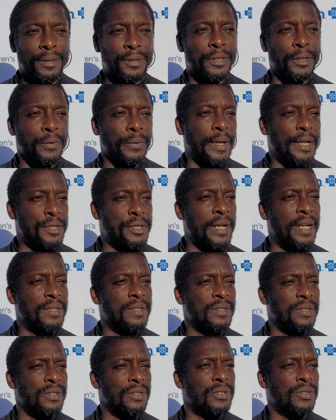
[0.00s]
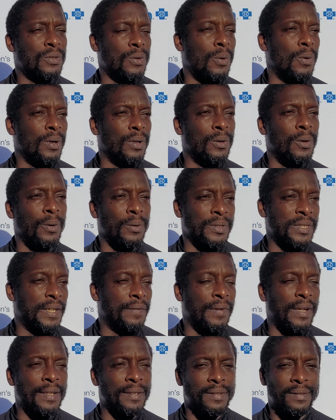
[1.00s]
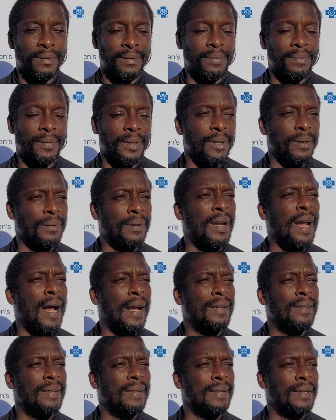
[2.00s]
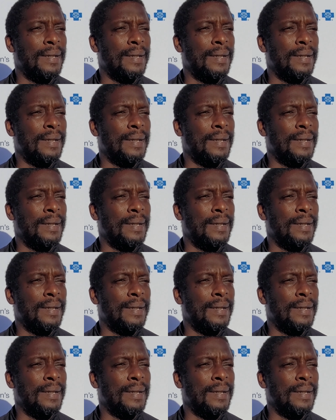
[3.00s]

to create chances to score goals, even as not